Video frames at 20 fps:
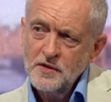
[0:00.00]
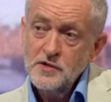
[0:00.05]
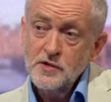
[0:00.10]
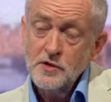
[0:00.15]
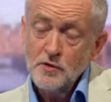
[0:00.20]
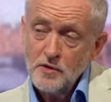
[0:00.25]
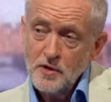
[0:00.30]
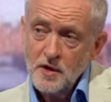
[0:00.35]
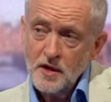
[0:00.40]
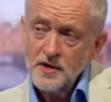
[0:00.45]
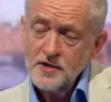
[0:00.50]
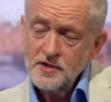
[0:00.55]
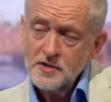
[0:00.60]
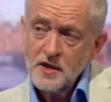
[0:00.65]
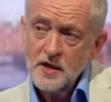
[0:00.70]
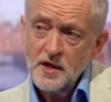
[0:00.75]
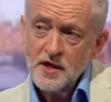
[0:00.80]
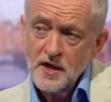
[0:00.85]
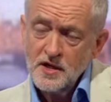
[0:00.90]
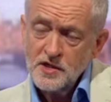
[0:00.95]
to unite
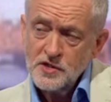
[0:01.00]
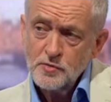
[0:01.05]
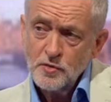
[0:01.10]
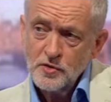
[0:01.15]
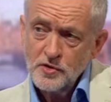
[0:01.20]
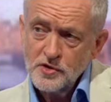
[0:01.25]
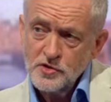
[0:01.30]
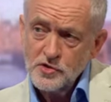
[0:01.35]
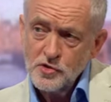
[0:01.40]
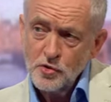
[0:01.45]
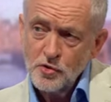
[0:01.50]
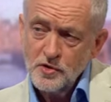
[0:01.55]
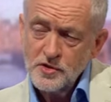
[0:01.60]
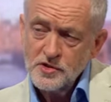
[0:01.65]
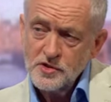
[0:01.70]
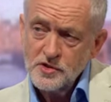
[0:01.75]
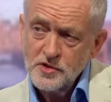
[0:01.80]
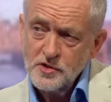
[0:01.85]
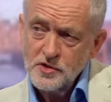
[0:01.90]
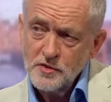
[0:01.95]
against what the
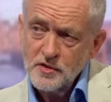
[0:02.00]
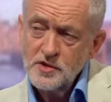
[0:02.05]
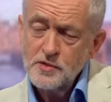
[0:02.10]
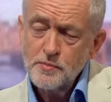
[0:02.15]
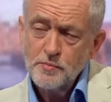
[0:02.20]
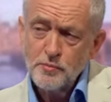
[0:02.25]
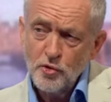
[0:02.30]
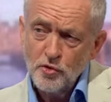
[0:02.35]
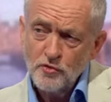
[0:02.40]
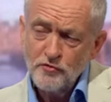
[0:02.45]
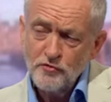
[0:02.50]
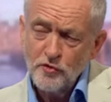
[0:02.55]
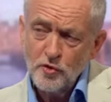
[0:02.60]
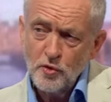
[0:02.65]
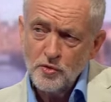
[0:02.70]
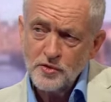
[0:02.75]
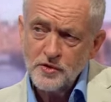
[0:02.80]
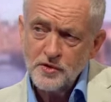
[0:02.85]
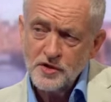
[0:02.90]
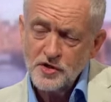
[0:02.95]
Tories are doing, to put
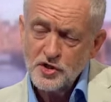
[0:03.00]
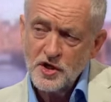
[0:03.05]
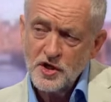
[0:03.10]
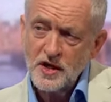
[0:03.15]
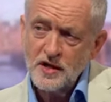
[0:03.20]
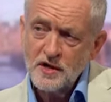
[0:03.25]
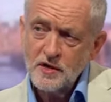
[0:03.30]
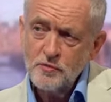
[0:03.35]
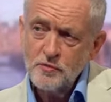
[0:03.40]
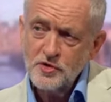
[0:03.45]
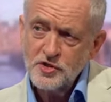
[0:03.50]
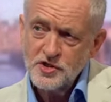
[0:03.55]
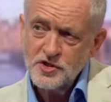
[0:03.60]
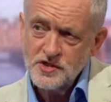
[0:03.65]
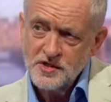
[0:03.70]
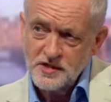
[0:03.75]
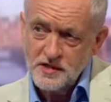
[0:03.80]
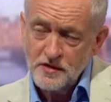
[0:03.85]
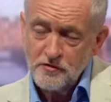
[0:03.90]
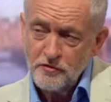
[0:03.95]
forward an agenda which
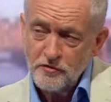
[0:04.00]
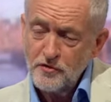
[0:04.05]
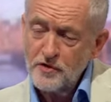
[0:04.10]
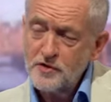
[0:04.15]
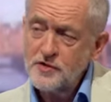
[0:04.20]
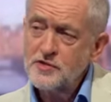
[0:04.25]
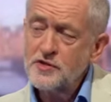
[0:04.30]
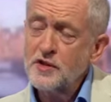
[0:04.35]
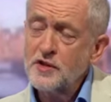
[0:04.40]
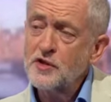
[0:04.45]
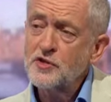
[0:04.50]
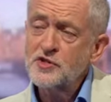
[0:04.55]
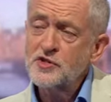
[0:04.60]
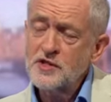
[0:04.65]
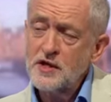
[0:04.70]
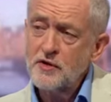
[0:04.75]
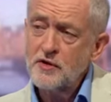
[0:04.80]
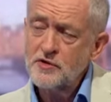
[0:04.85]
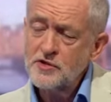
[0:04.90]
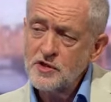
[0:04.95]
is different to the
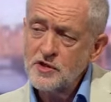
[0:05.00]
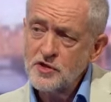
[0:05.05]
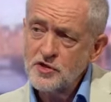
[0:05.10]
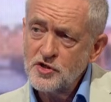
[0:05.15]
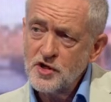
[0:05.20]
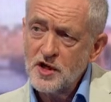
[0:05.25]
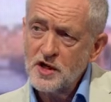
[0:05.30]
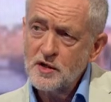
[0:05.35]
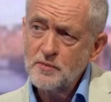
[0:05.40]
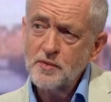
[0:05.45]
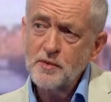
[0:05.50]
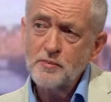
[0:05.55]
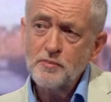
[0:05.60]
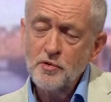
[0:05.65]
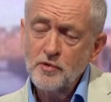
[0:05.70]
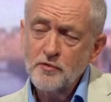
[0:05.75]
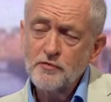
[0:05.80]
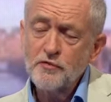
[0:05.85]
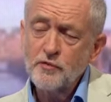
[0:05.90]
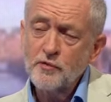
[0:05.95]
austerity agenda being
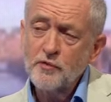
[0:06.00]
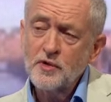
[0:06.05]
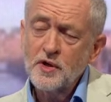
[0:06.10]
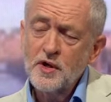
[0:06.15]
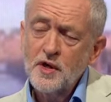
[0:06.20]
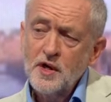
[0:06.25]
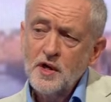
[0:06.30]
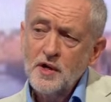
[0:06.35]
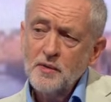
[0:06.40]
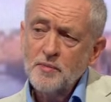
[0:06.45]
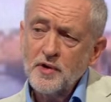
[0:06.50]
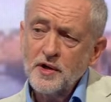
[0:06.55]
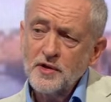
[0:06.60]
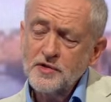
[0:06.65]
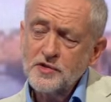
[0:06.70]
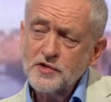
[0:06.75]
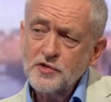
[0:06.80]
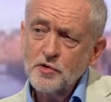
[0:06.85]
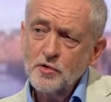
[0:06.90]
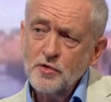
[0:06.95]
put forward by
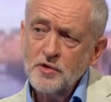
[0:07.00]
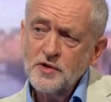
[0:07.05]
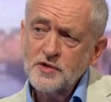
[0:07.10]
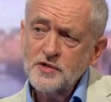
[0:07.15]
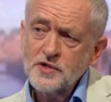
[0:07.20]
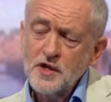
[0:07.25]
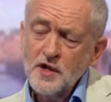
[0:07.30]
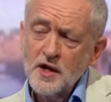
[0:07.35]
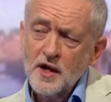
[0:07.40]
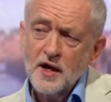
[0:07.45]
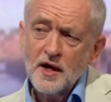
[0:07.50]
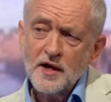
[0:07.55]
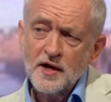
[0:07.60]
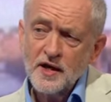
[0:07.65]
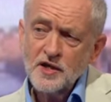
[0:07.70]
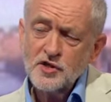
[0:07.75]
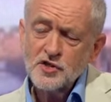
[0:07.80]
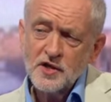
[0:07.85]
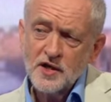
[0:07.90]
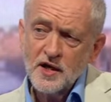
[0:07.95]
the Tories, and
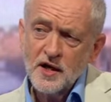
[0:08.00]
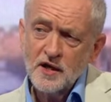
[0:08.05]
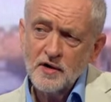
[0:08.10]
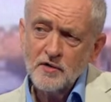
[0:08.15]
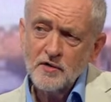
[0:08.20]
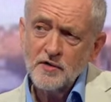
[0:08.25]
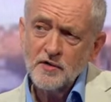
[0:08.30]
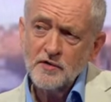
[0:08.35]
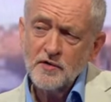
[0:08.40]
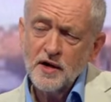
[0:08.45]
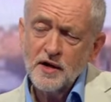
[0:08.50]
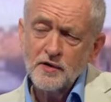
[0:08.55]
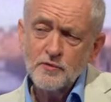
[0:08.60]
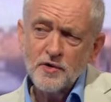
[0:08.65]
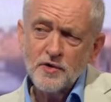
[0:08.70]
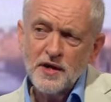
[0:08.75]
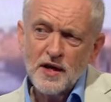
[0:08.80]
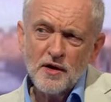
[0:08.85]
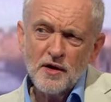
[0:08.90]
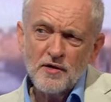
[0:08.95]
actually gain a lot of ground.
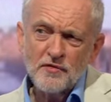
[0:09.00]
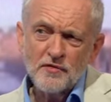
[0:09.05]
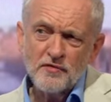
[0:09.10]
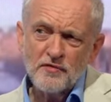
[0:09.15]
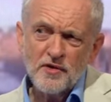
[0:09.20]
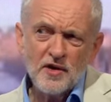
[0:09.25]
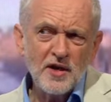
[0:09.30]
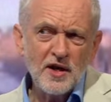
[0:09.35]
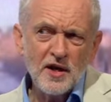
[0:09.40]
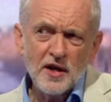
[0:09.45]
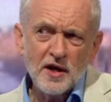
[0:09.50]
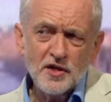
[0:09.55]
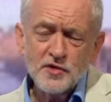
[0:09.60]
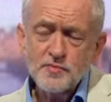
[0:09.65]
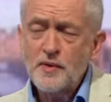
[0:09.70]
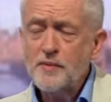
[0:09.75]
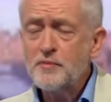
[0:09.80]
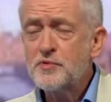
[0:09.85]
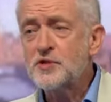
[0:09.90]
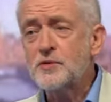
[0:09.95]
We now have a very large
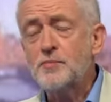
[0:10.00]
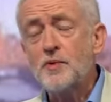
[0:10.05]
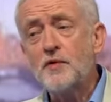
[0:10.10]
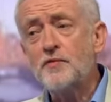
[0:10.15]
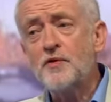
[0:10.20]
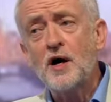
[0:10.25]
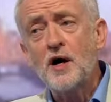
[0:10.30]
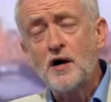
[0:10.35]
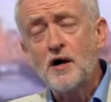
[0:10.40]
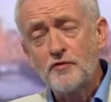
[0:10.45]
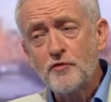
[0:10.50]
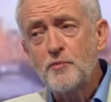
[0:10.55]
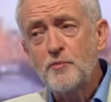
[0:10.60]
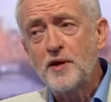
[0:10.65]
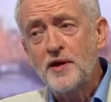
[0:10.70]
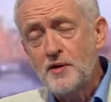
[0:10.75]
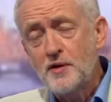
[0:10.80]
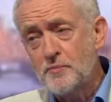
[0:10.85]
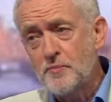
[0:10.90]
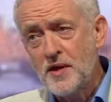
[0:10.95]
membership. Over half a
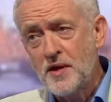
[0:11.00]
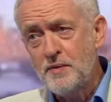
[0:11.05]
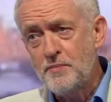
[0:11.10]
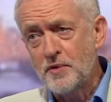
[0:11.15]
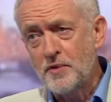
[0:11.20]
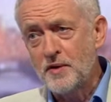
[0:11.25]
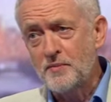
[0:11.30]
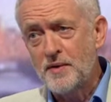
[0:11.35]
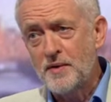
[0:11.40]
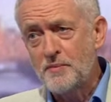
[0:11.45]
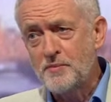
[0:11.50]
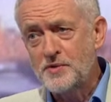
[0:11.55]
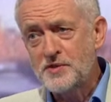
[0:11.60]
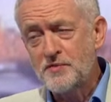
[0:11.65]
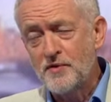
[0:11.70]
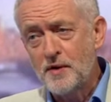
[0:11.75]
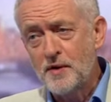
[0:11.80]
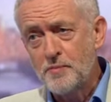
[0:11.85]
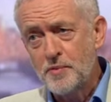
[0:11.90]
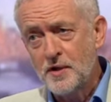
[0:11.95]
million people are members
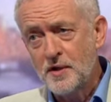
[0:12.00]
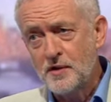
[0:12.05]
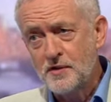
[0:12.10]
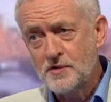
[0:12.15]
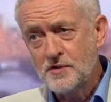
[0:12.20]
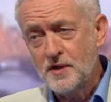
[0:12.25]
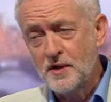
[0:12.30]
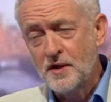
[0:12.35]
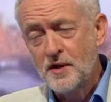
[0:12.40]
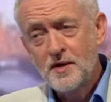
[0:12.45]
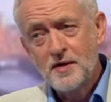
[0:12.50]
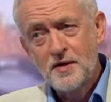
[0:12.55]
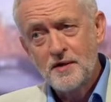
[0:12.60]
of our party.